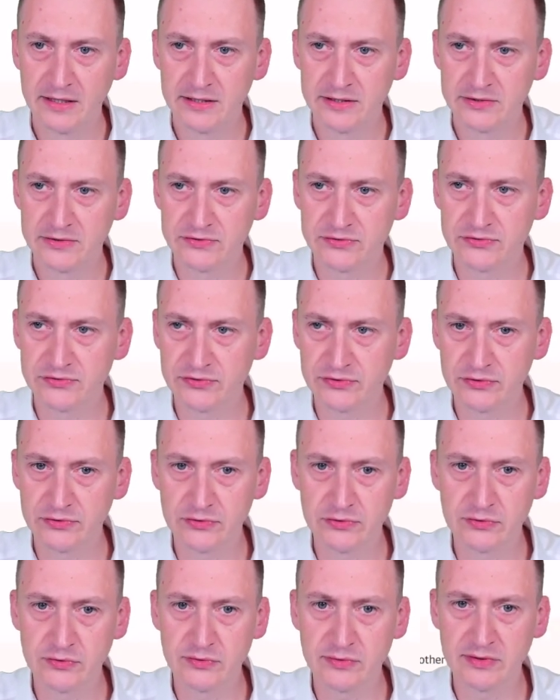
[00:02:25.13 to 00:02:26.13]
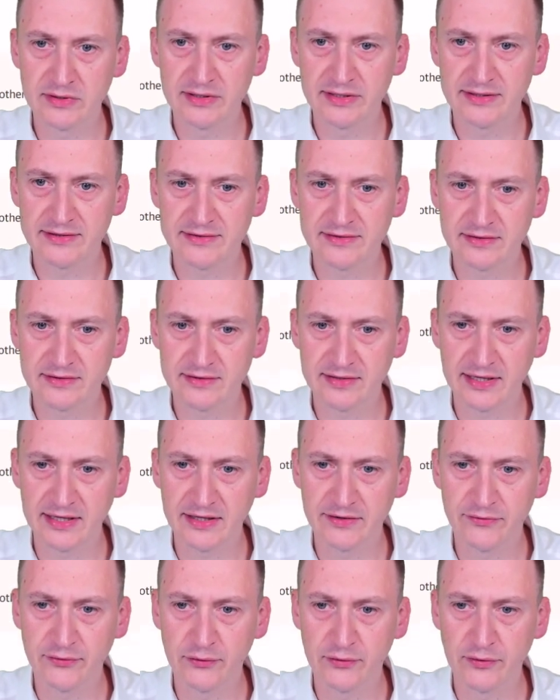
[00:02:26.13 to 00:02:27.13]
So let's take
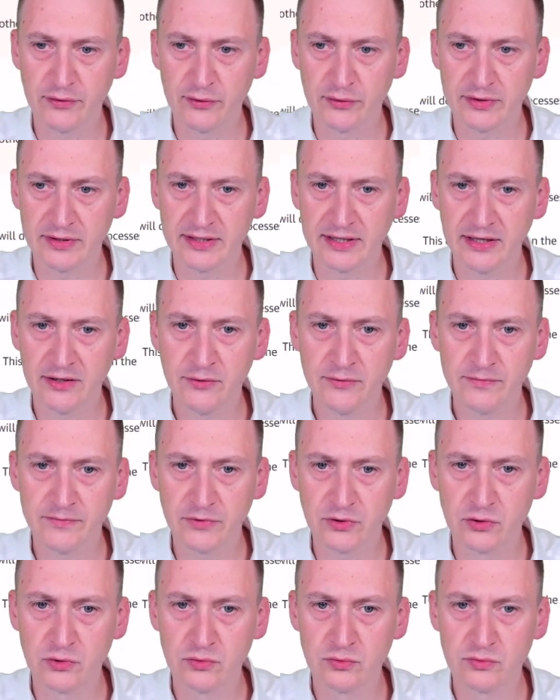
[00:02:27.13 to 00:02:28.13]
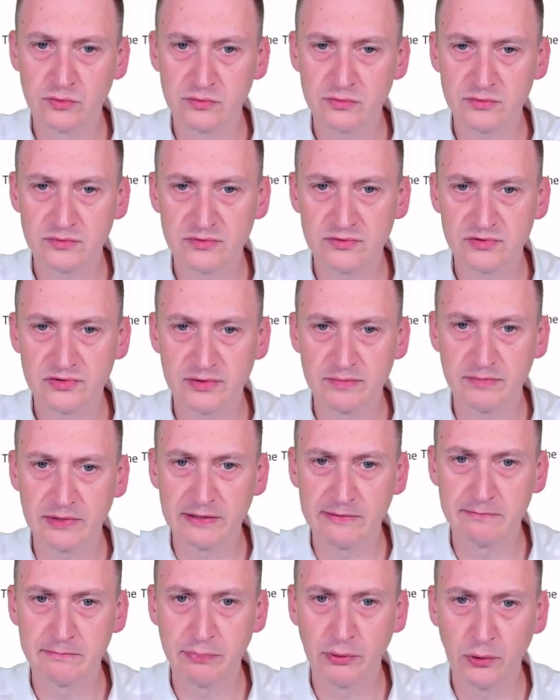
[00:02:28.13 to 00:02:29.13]
a further look down. Oh, some
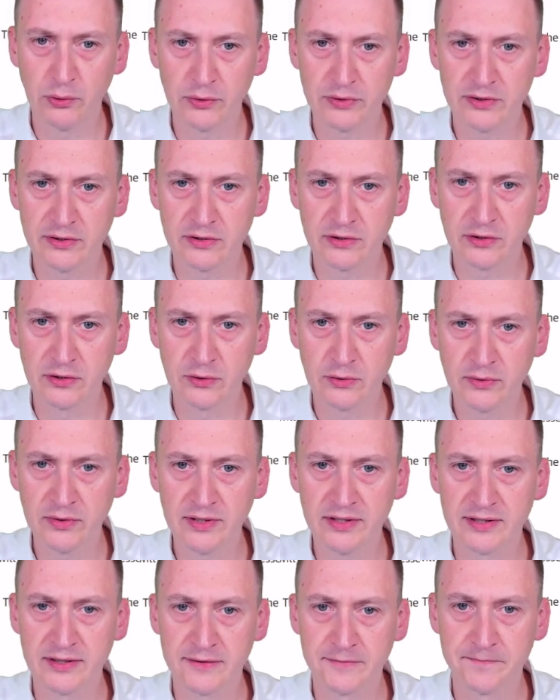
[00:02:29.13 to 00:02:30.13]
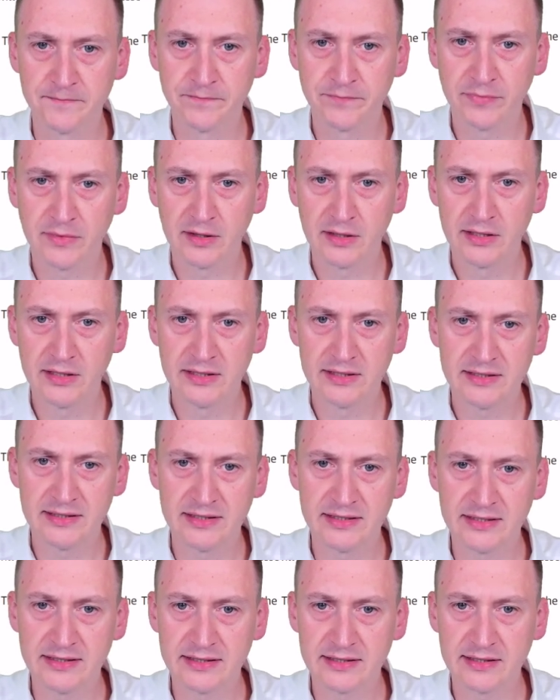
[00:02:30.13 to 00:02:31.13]
important note here.
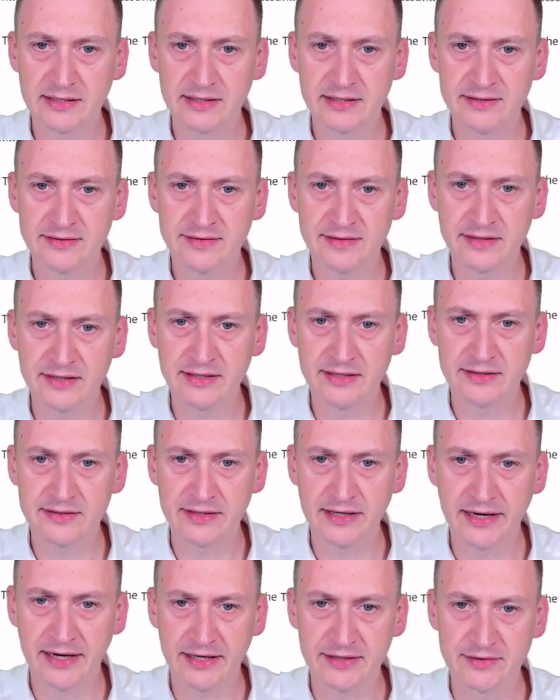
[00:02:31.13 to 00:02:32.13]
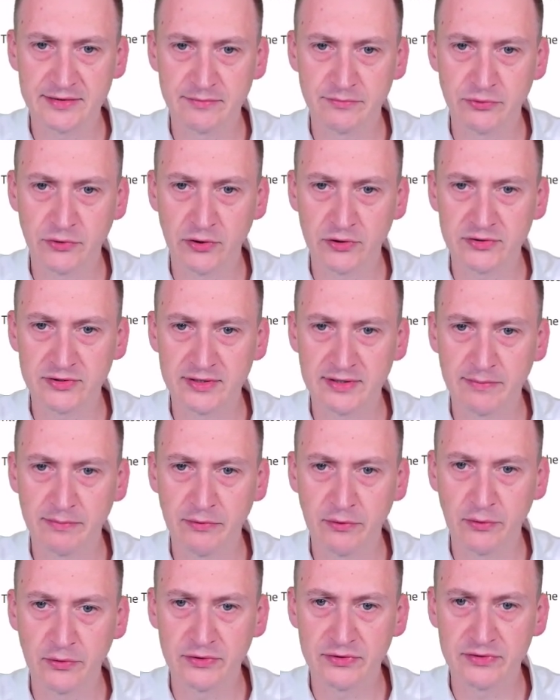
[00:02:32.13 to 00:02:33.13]
The guest interaction proxy
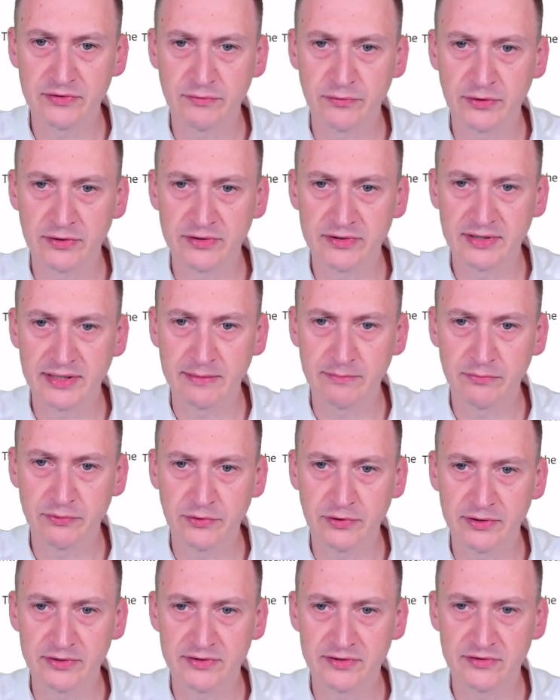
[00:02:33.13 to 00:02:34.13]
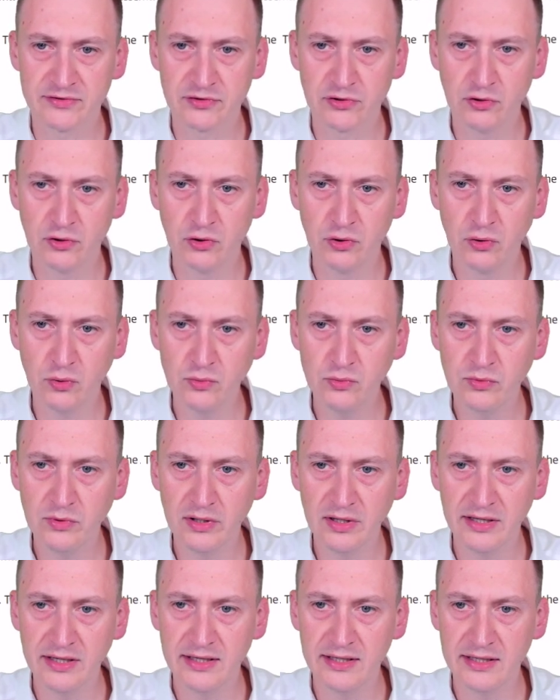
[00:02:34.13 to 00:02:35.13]
deploys the runtime process
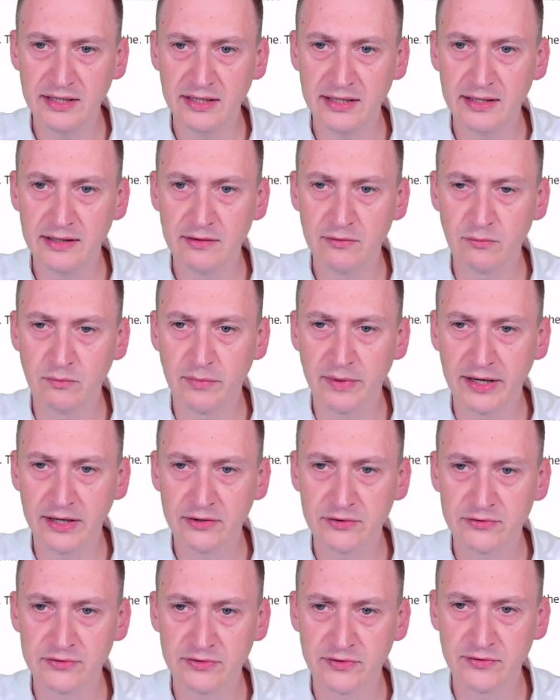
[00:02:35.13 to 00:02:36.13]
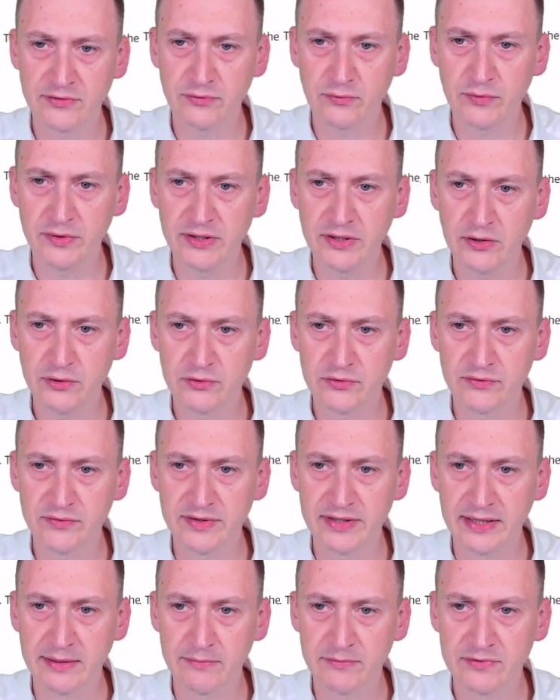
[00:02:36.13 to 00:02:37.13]
only in Microsoft Windows
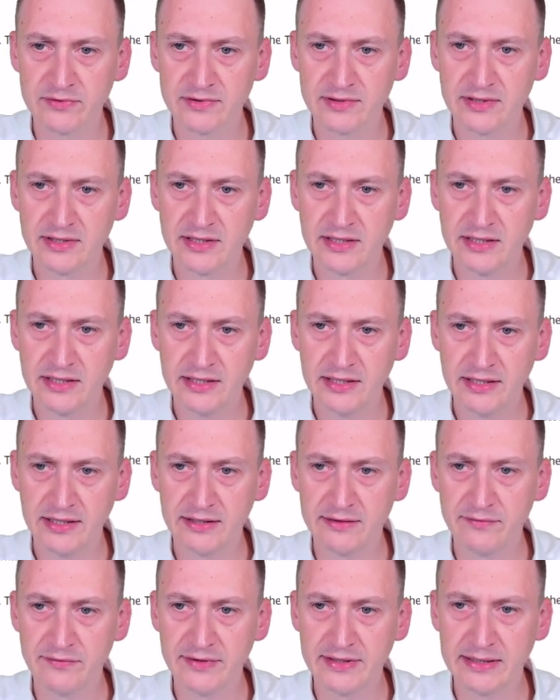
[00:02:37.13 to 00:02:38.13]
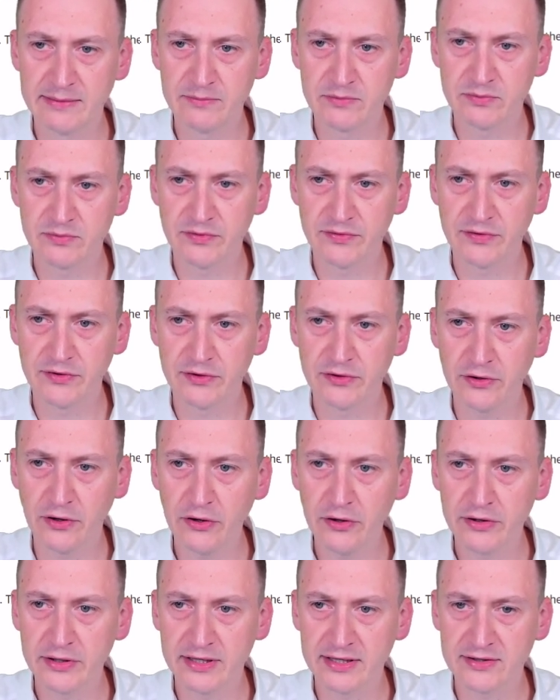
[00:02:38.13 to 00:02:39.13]
VMs. In VMs with
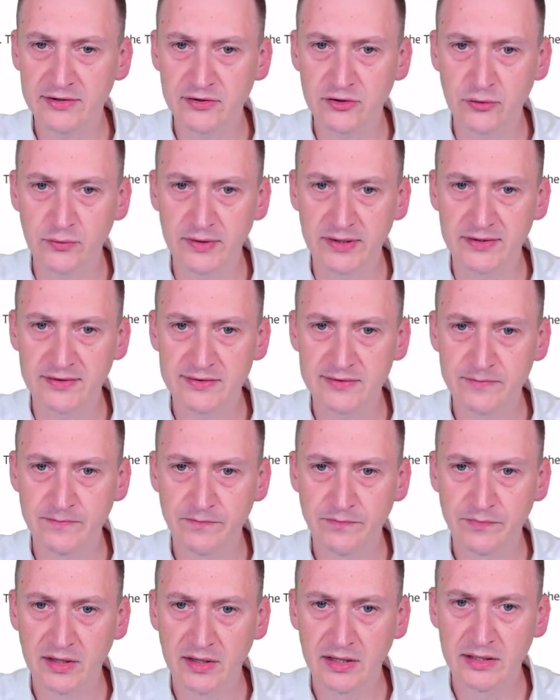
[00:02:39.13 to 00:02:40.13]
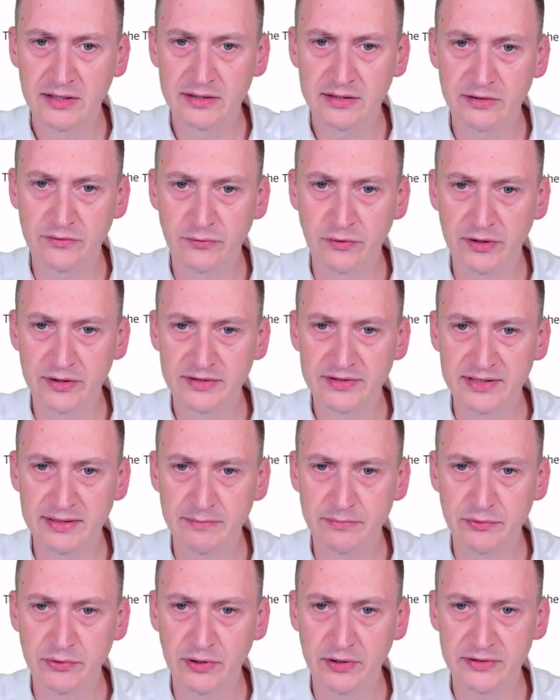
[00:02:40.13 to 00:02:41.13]
another guest OS, the runtime
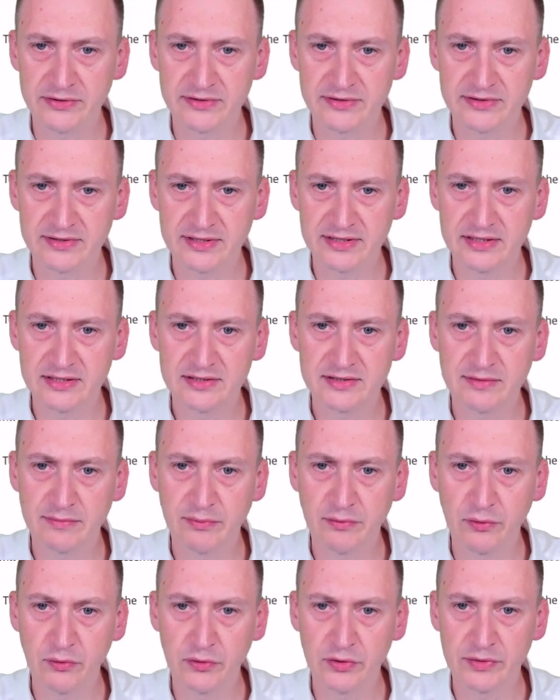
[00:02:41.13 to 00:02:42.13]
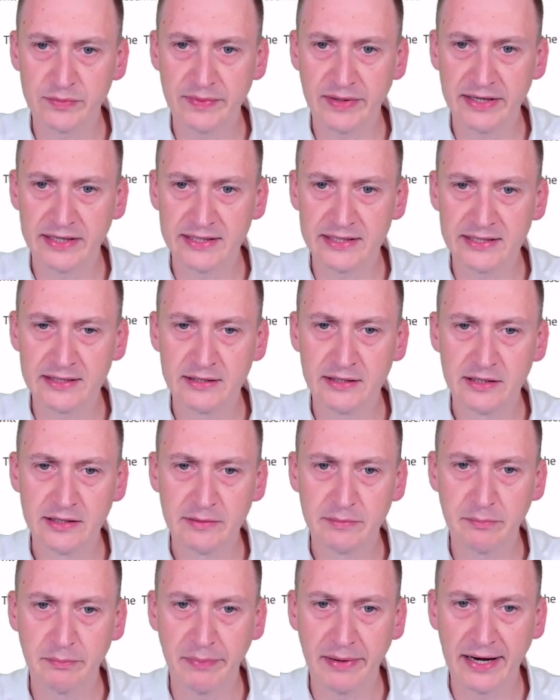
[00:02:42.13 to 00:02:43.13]
process is deployed by the
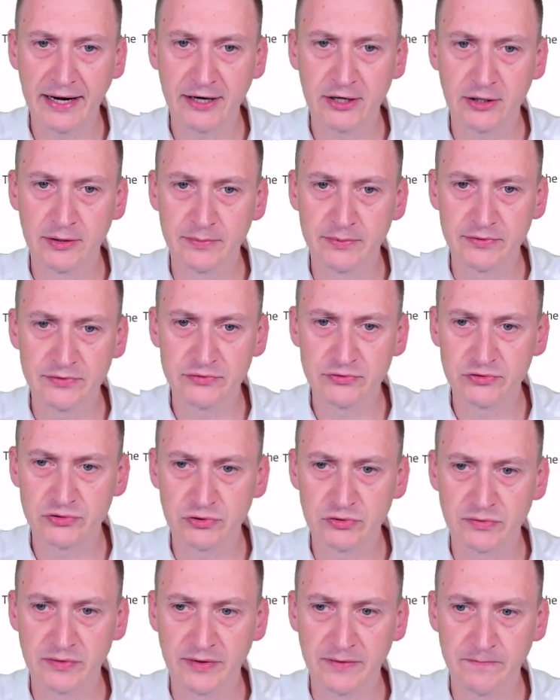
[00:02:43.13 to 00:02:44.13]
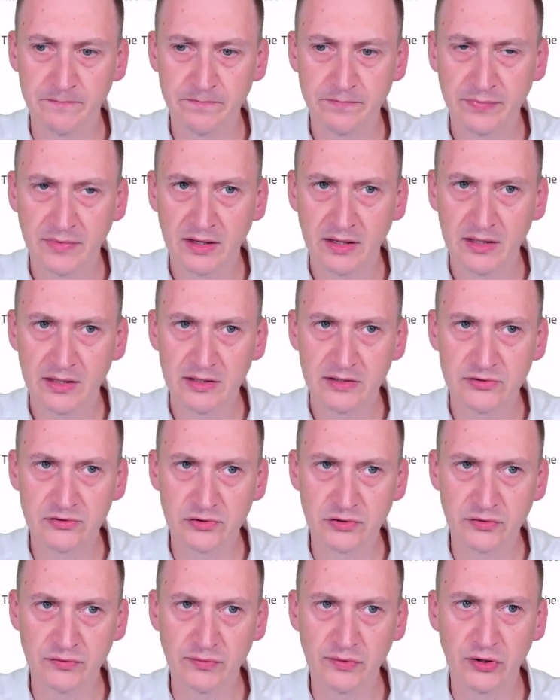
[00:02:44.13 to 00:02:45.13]
backup server.
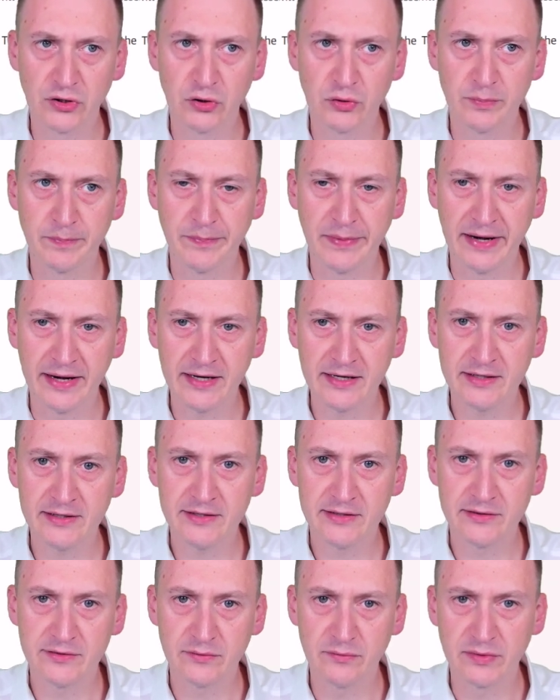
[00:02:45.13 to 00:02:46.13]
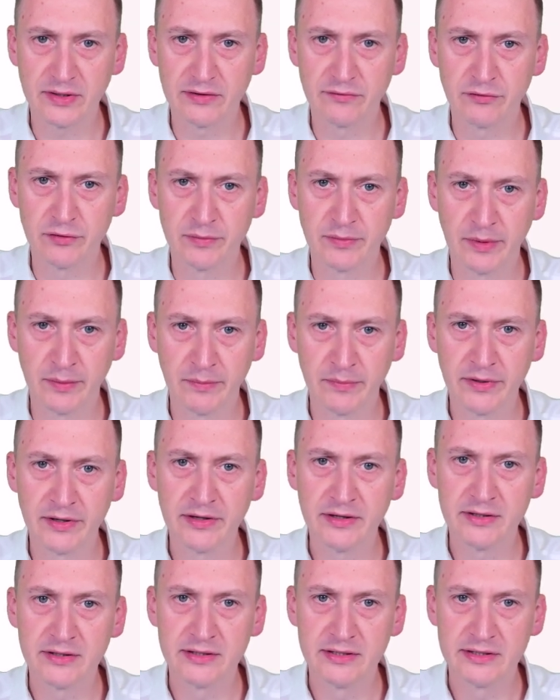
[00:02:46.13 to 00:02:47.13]
So if we go back, we
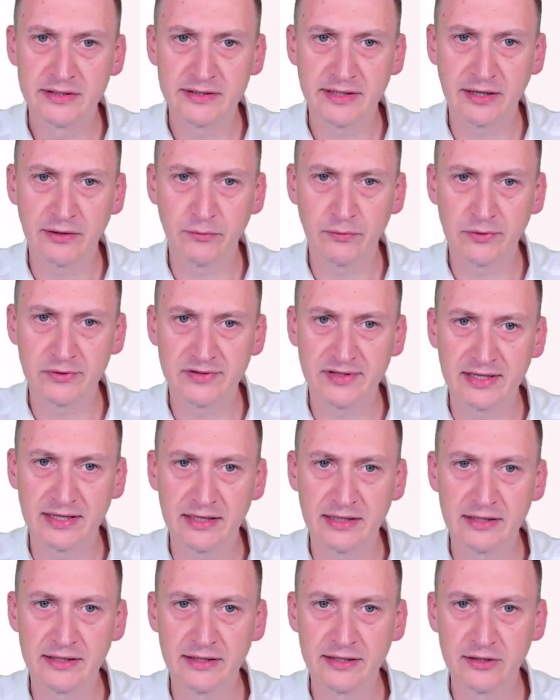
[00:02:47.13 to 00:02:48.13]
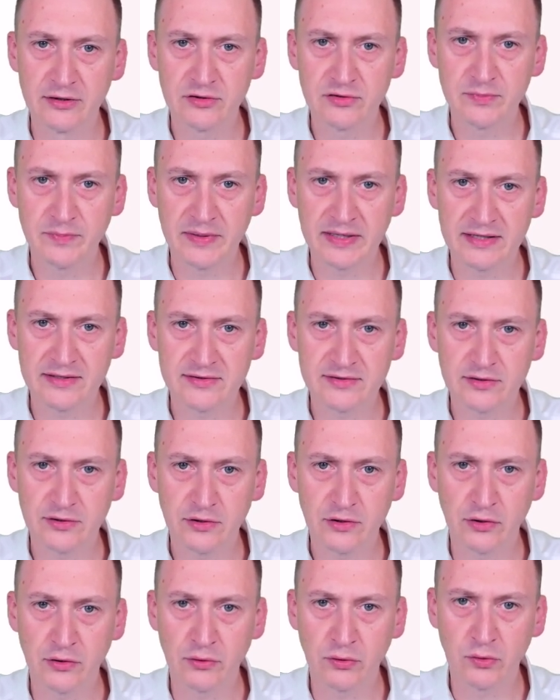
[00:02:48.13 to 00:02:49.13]
remember that it was a Linux-based
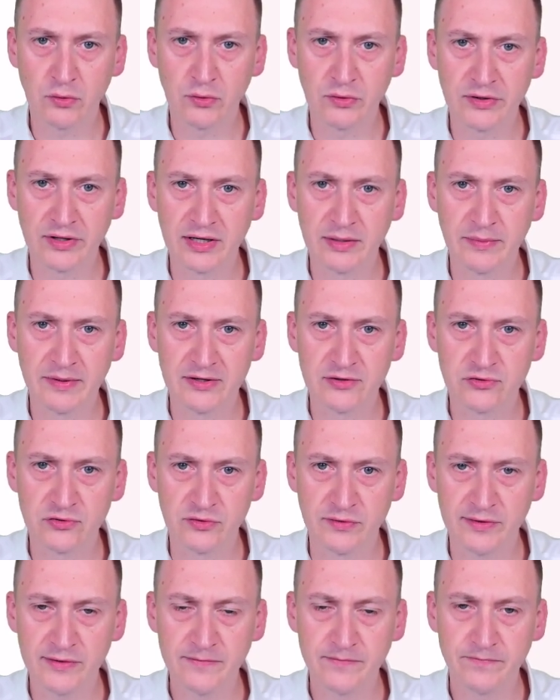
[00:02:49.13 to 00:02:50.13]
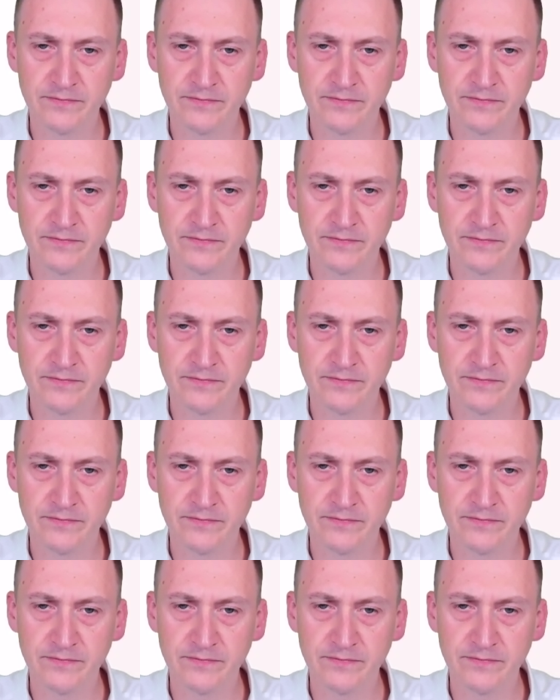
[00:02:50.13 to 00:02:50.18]
Oracle database server,